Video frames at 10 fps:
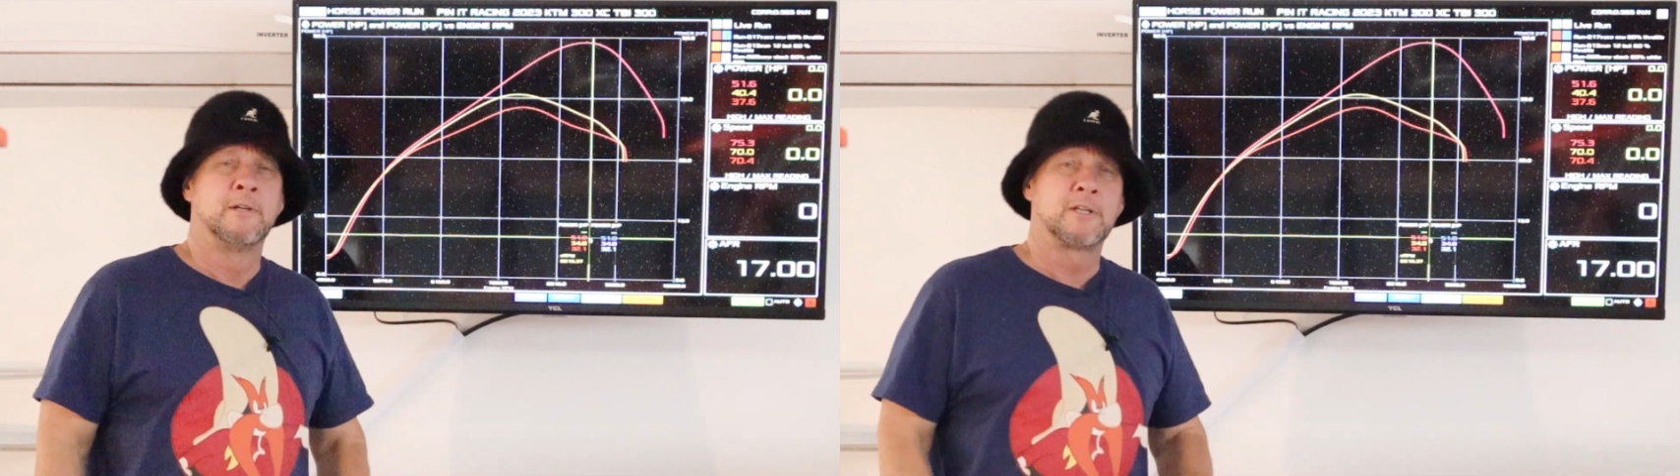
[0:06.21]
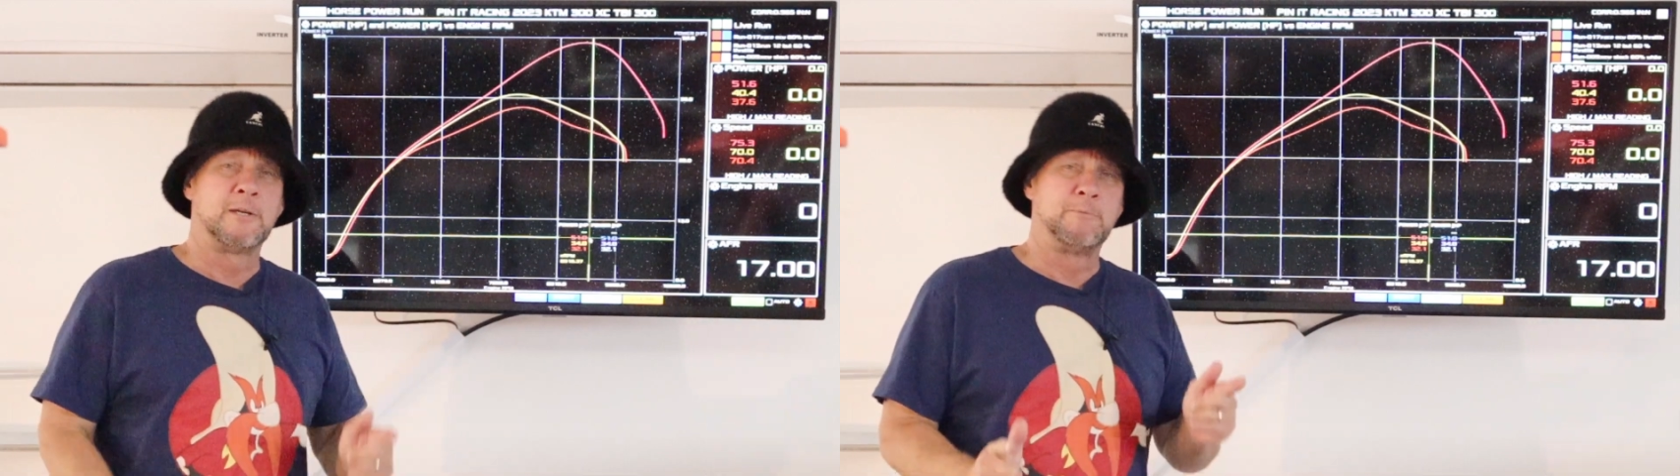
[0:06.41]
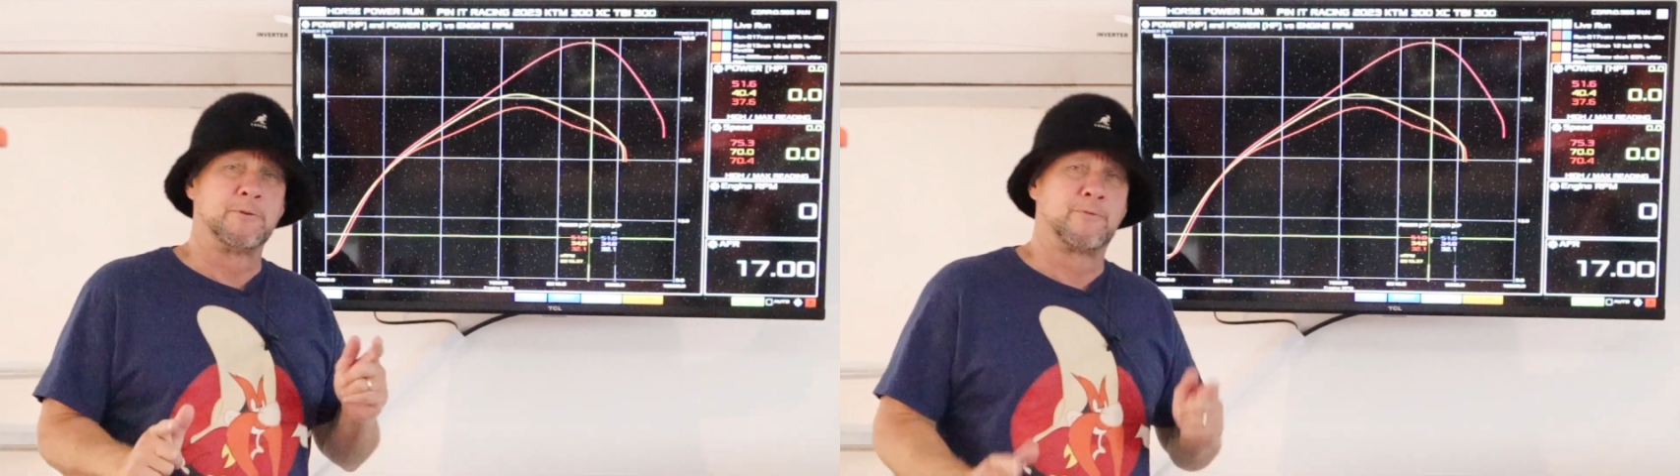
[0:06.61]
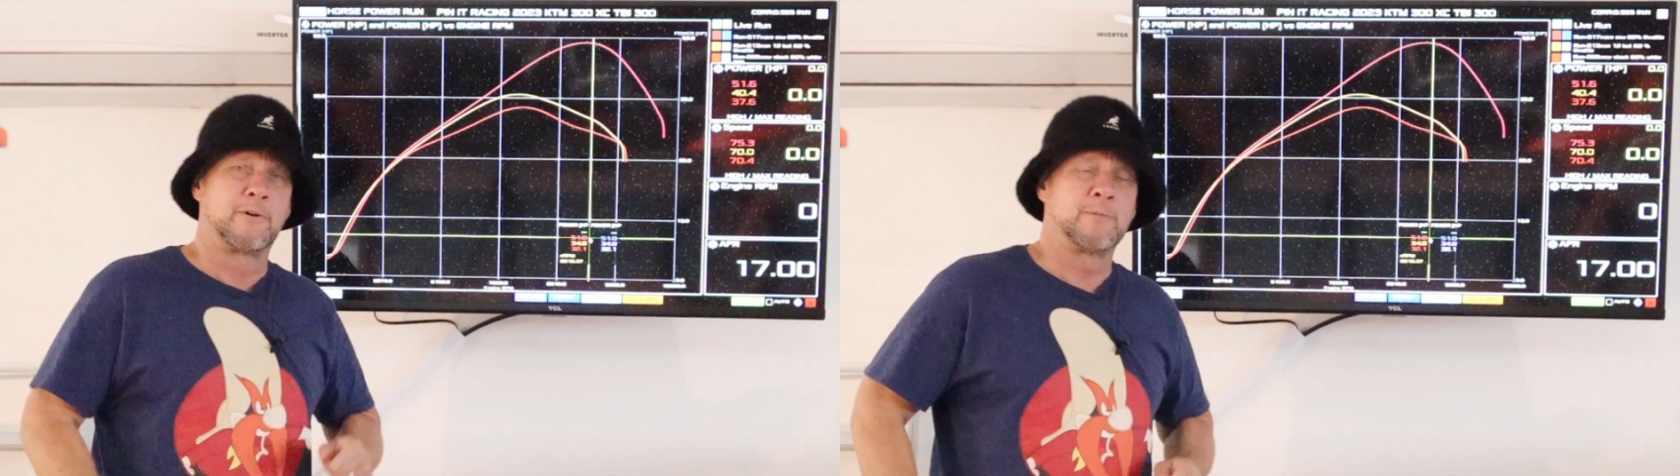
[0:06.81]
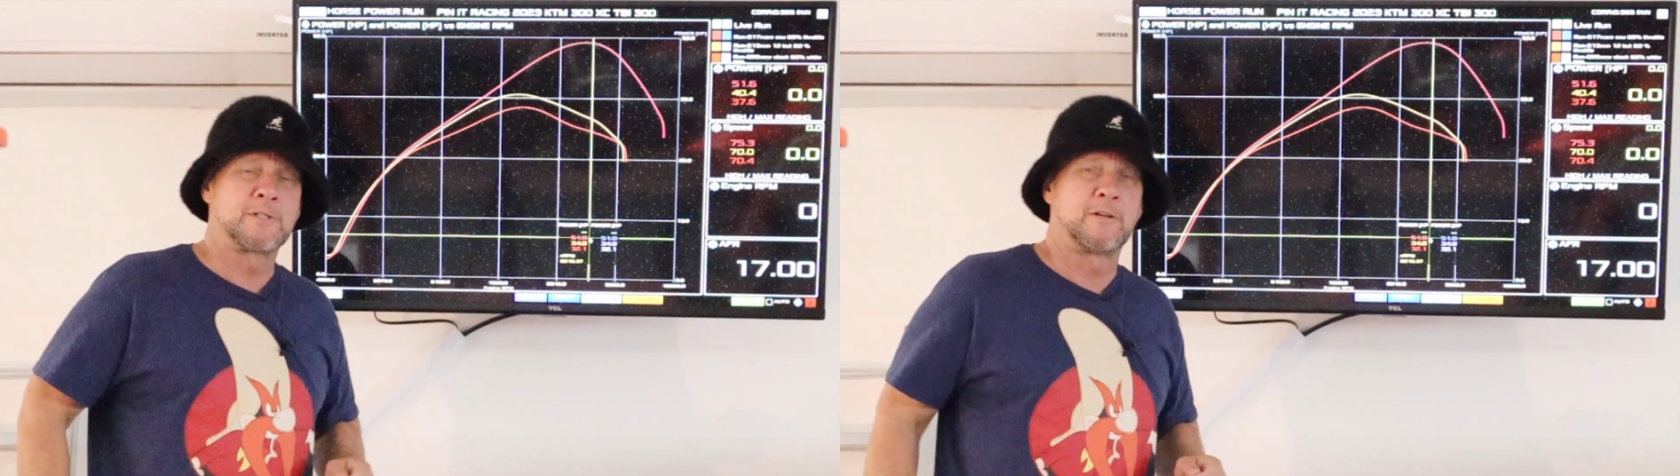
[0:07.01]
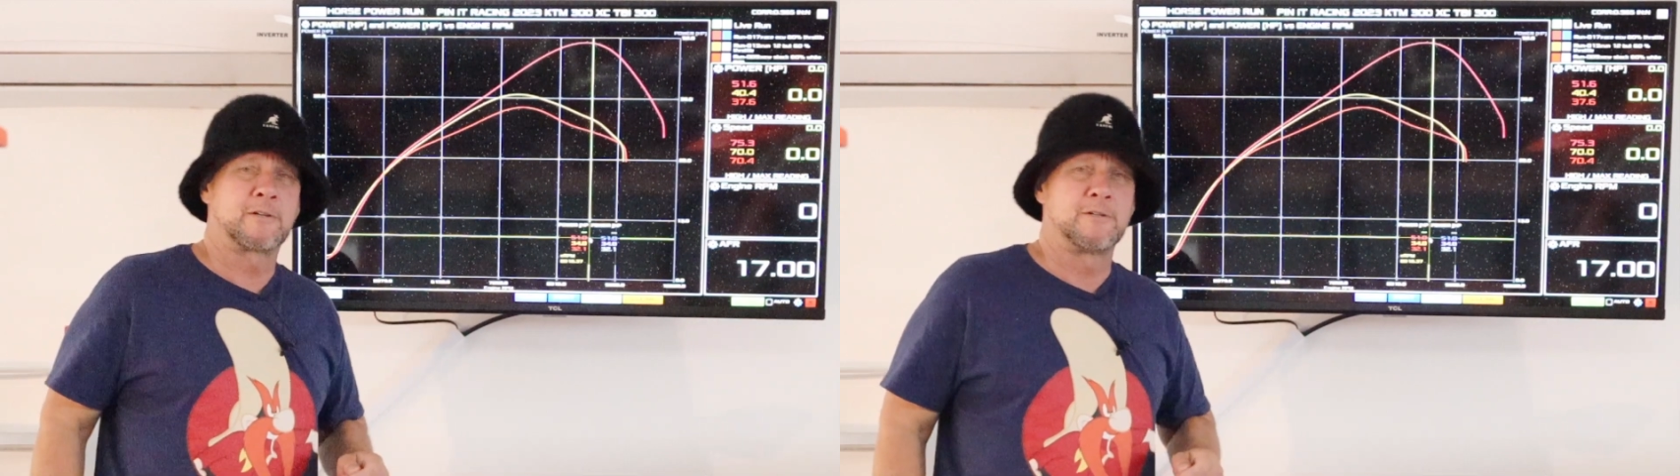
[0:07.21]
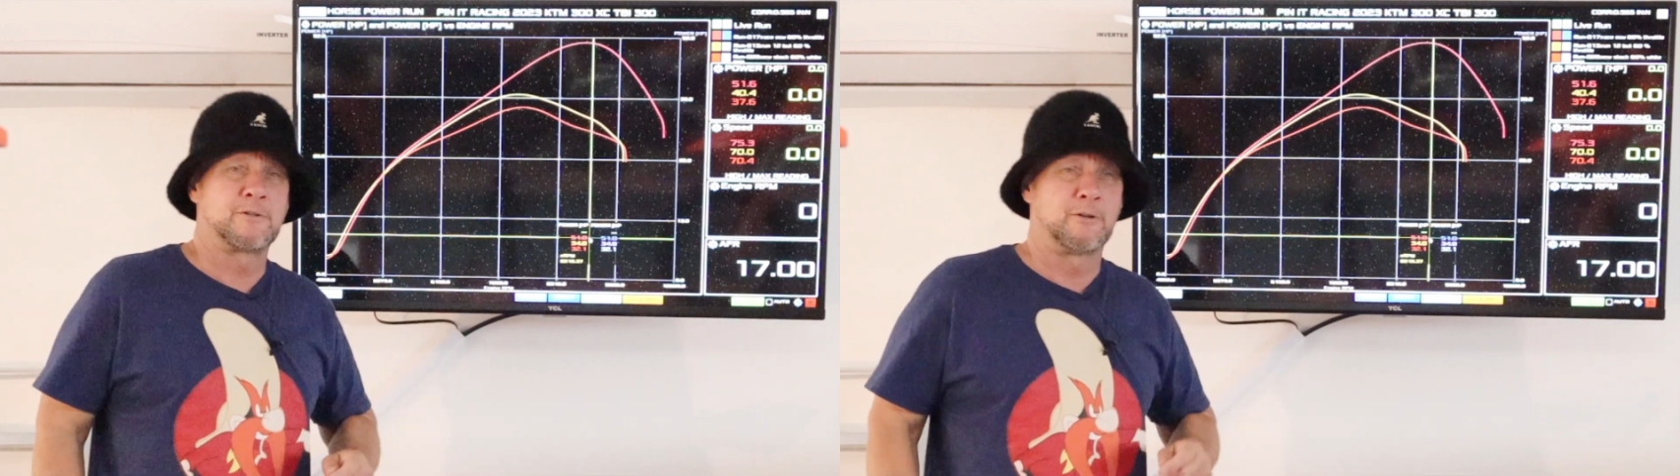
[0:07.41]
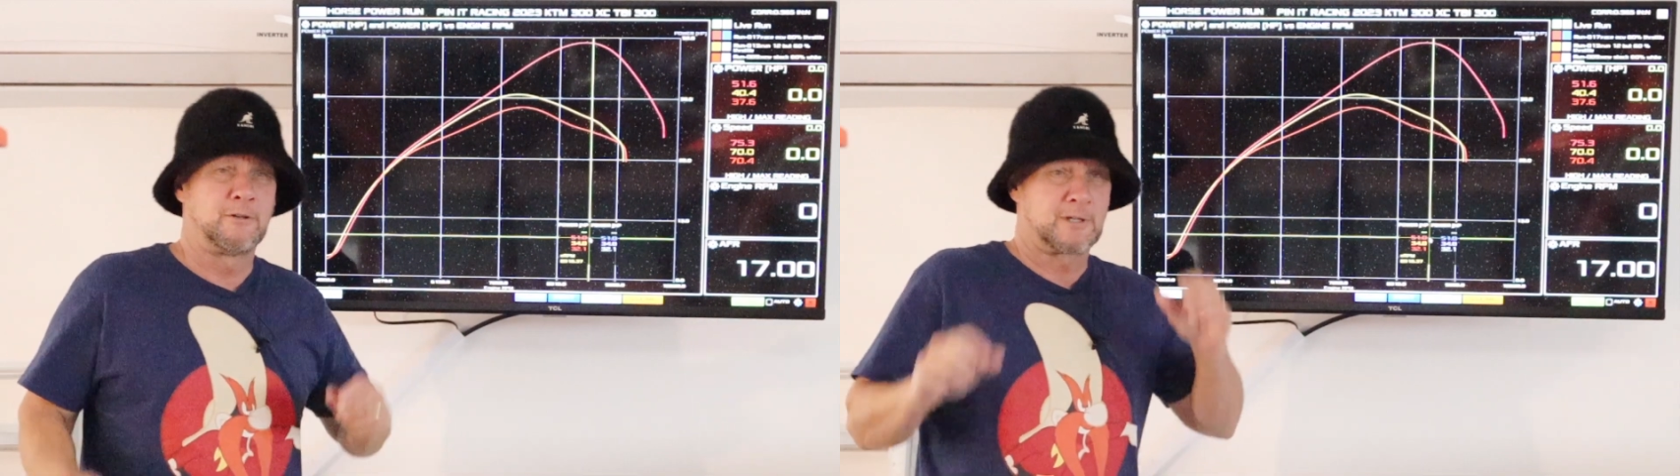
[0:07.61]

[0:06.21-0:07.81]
Keep your vermins under control.